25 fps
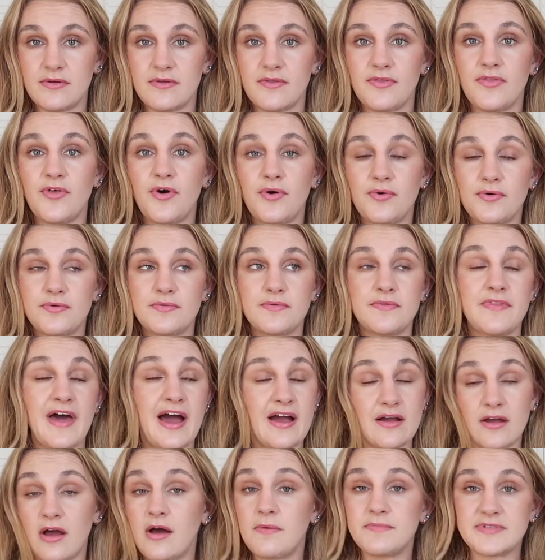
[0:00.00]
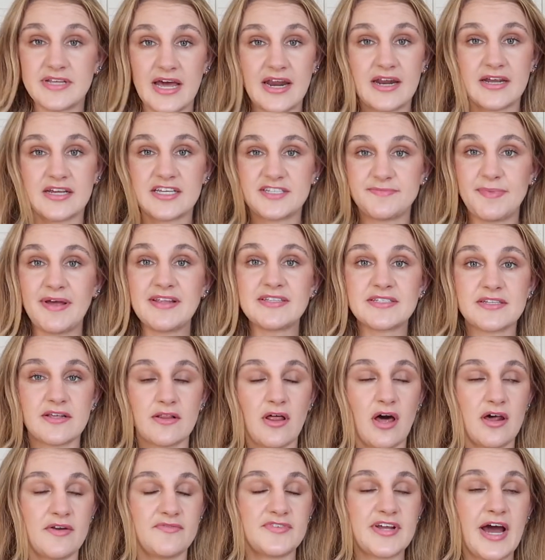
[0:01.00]
though that comes at expense a
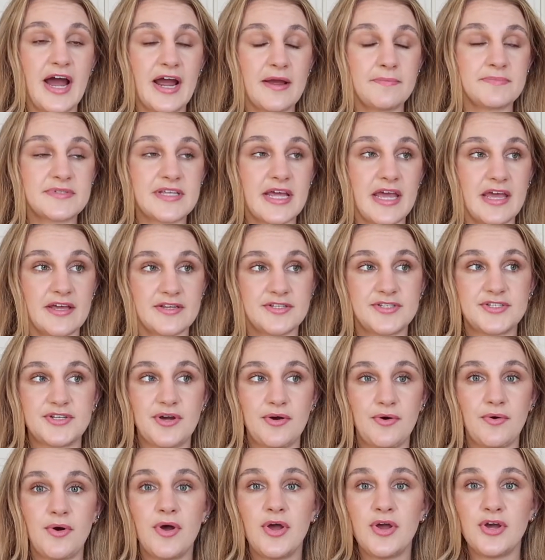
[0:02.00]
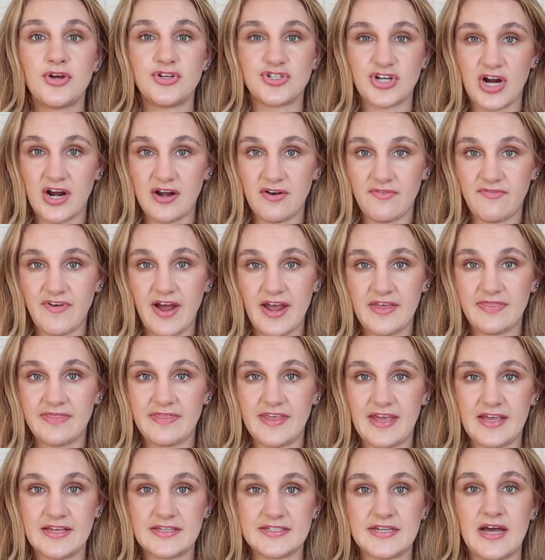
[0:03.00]
lot of times. And so trying to find
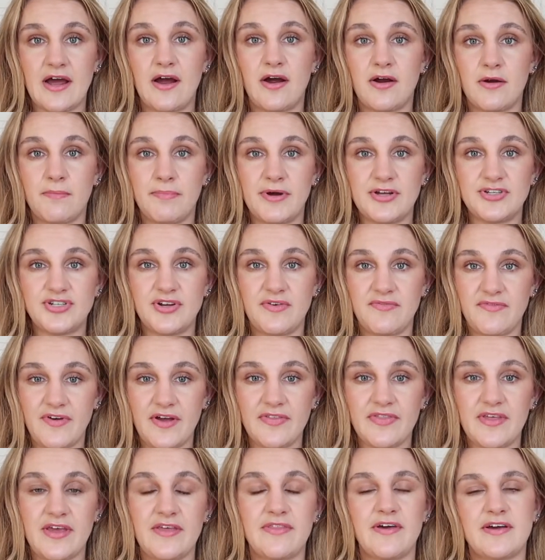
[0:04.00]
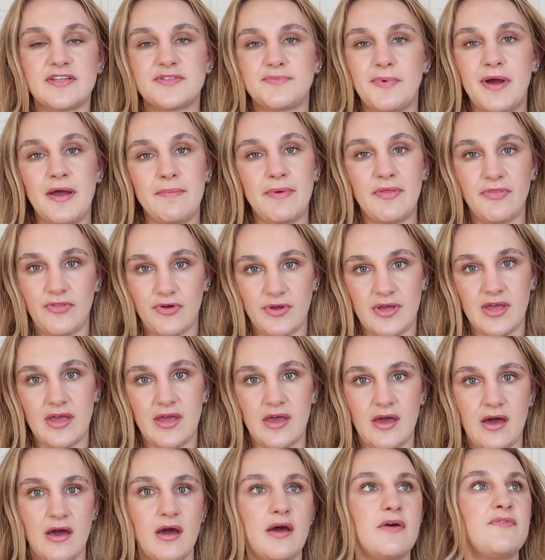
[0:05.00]
things that are budget friendly, that's why I've been
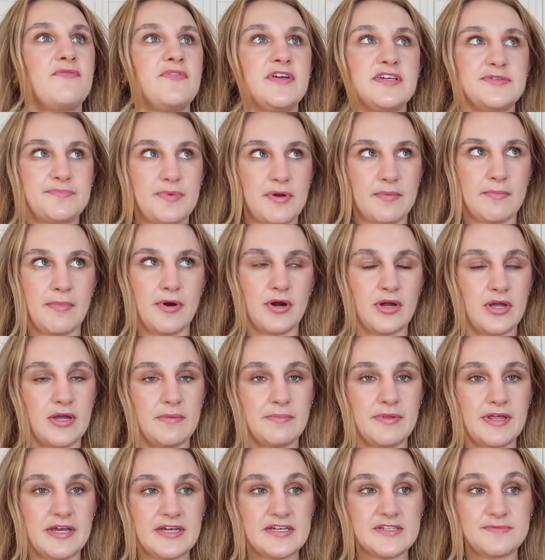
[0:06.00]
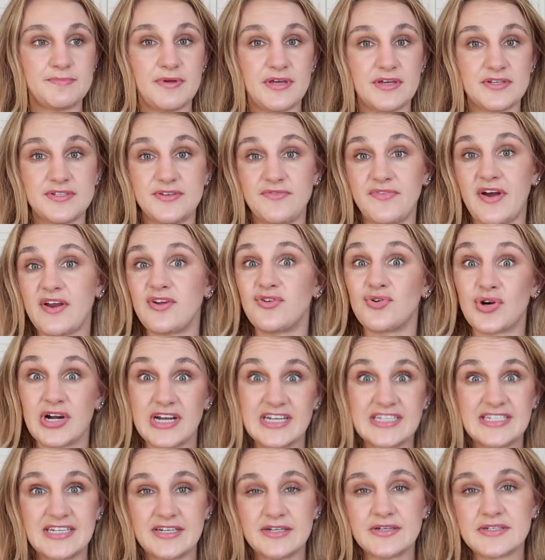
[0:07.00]
looking at Facebook Marketplace, because you find
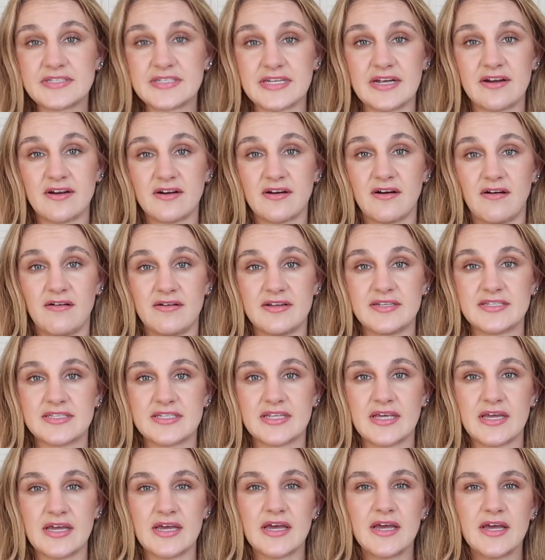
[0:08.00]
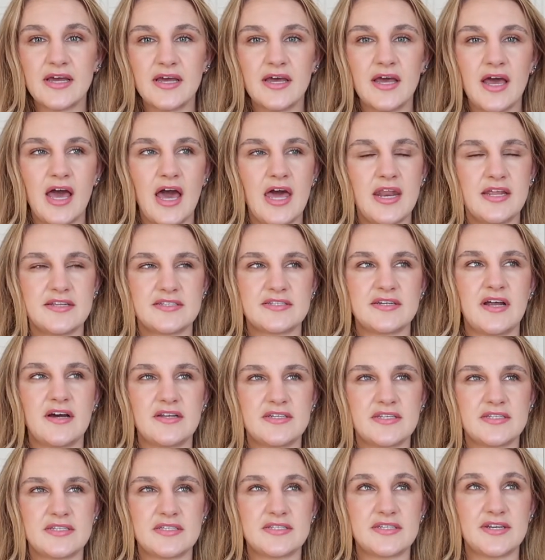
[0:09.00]
great deals there, honestly. And it's not
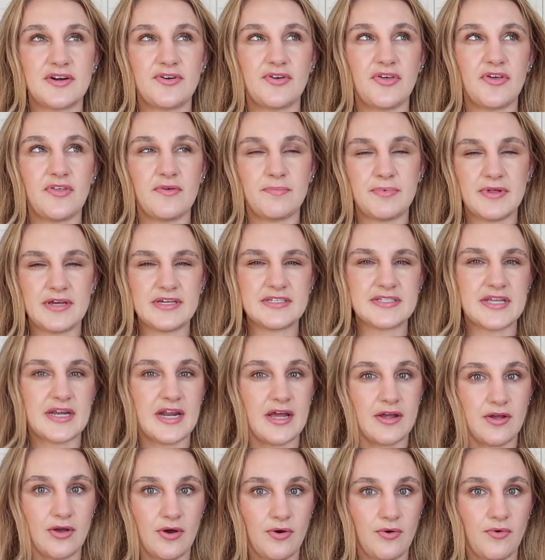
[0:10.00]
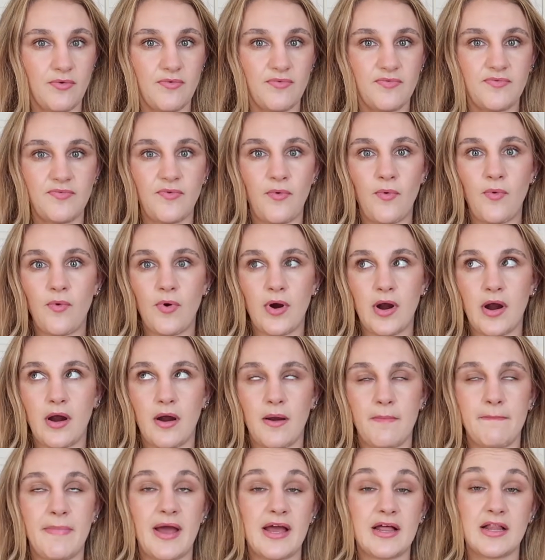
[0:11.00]
necessarily the place that I go
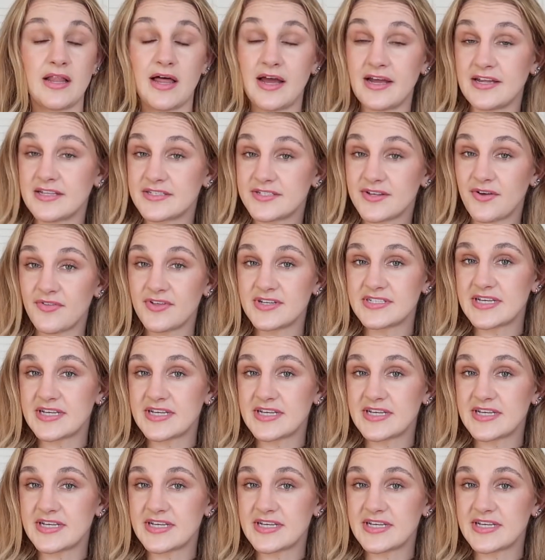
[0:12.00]
for my clients all the